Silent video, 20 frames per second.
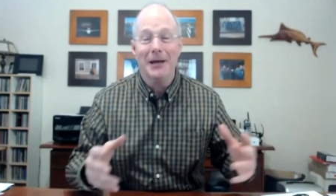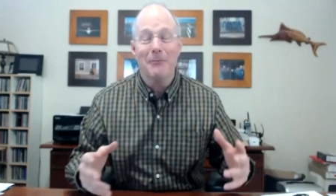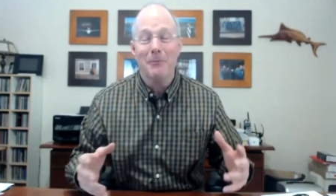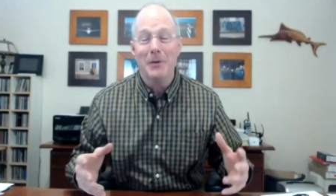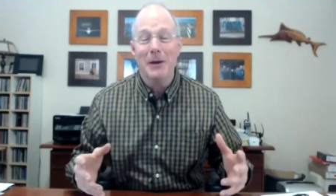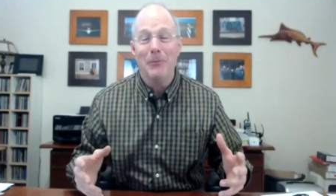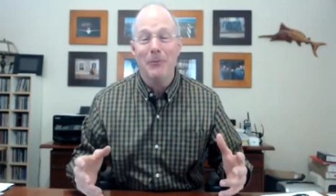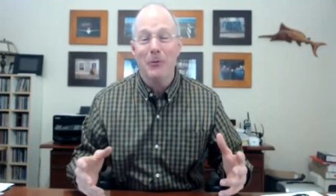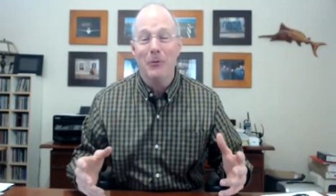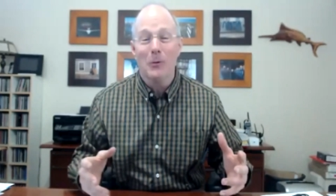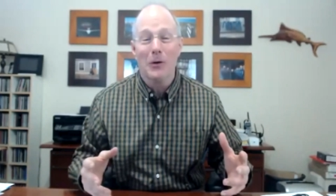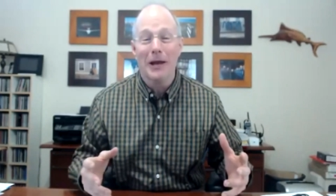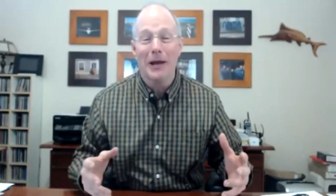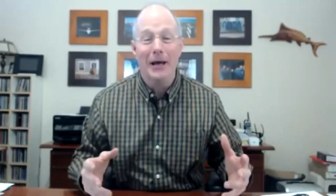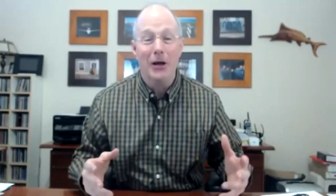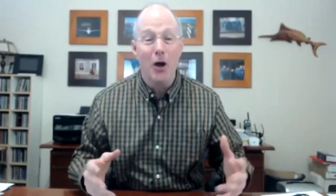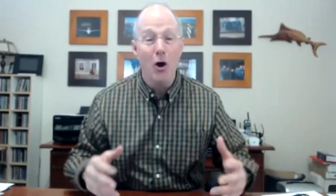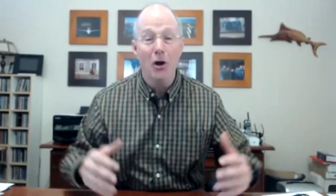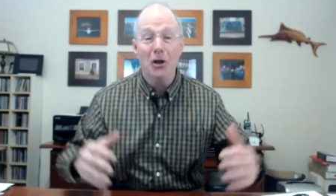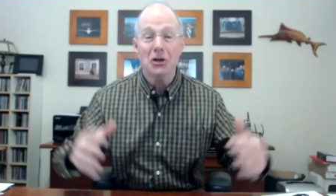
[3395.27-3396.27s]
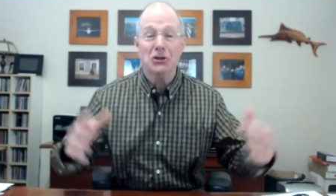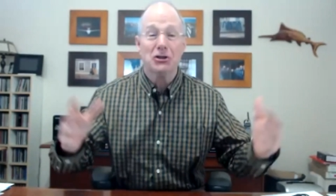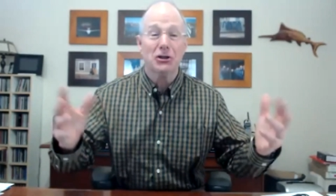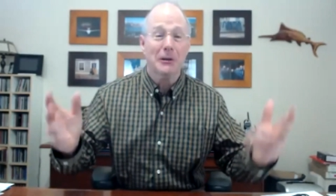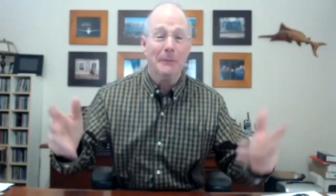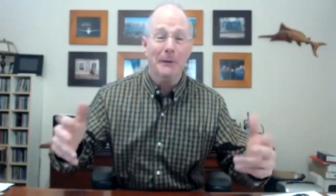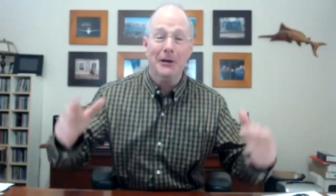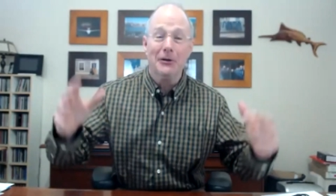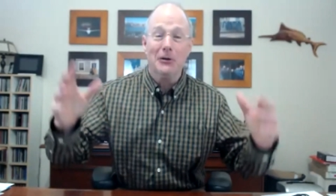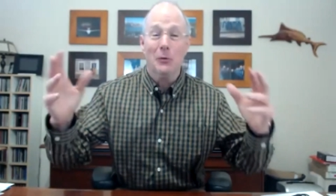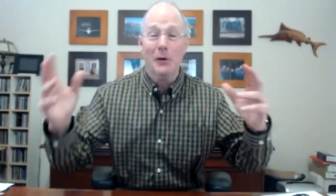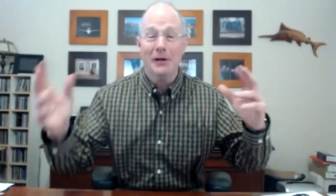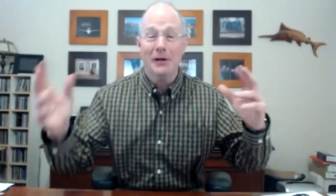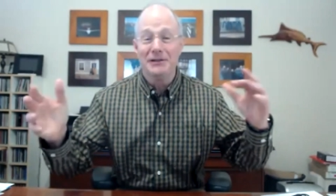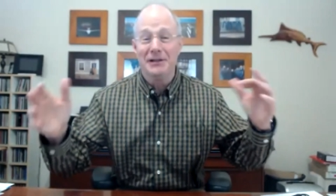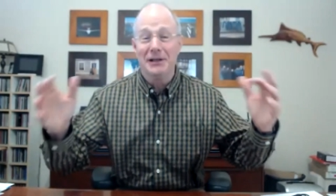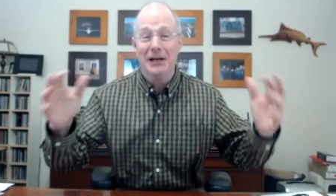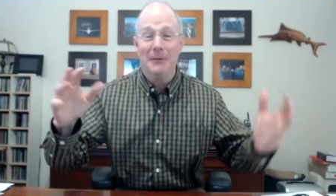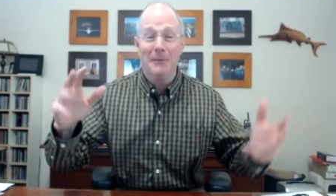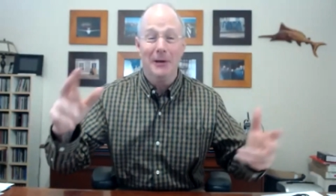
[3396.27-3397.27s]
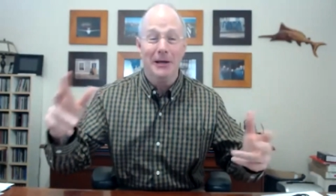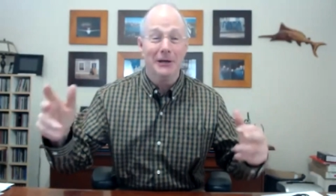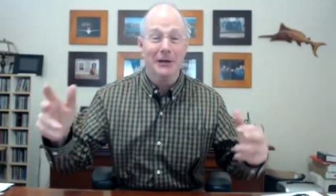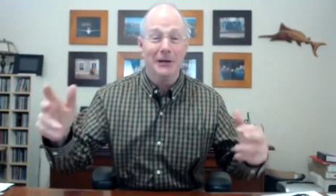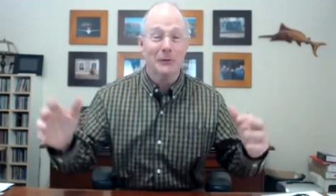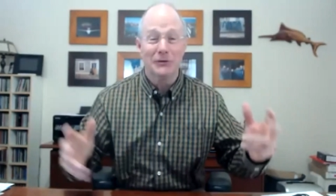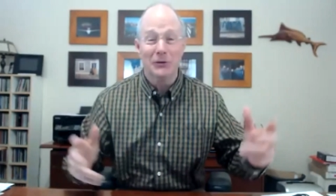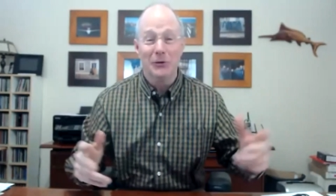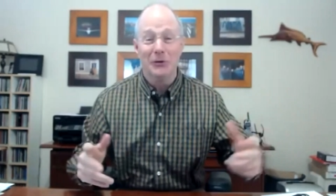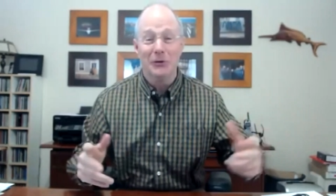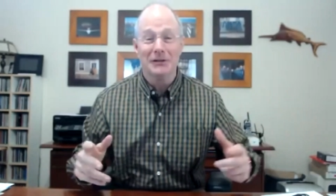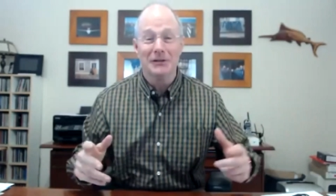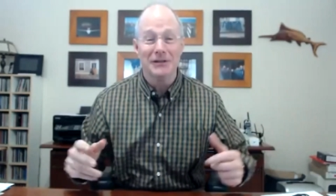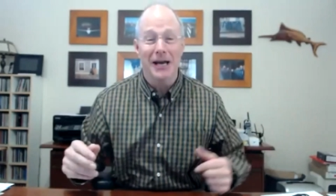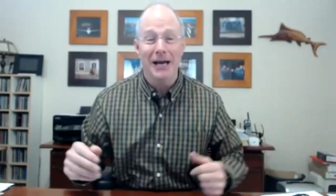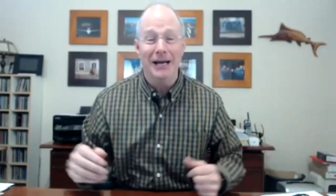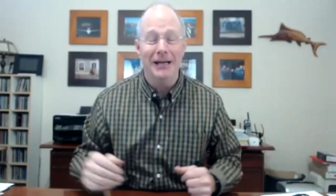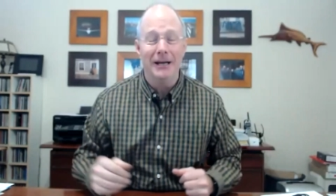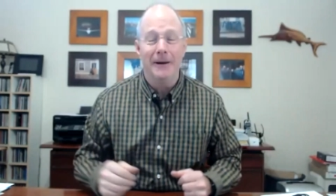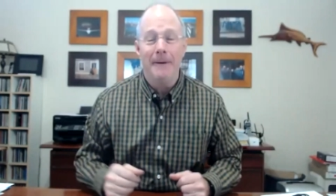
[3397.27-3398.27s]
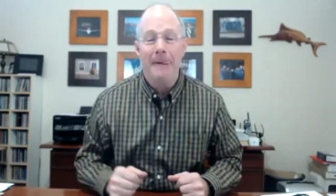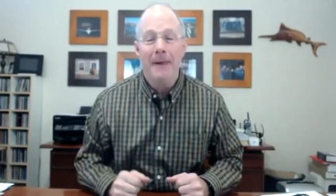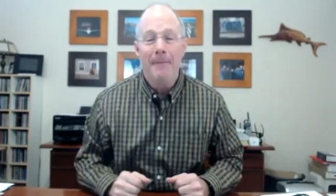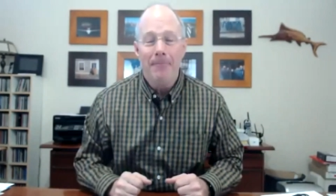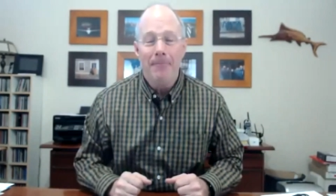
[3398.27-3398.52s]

And people were like, oh, you should have been at the Wednesday night meeting. It was so exciting.